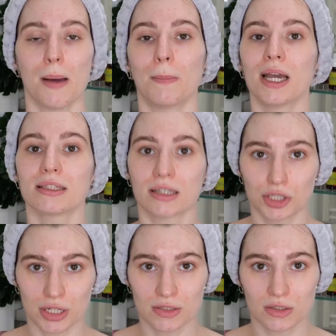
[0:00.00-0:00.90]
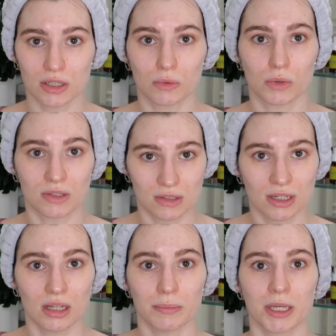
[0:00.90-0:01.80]
my suggestion would
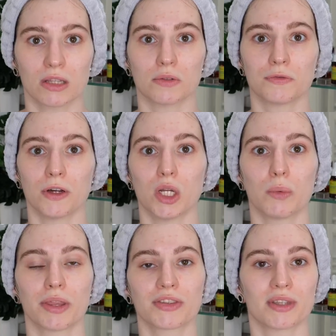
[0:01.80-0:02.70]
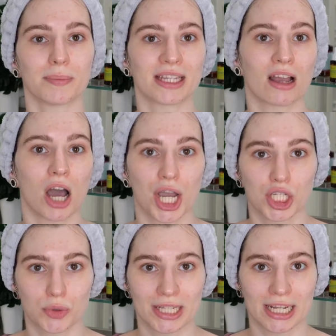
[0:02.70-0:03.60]
still be to follow with something
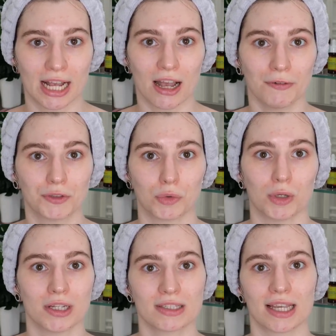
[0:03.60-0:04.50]
hydrating afterwards,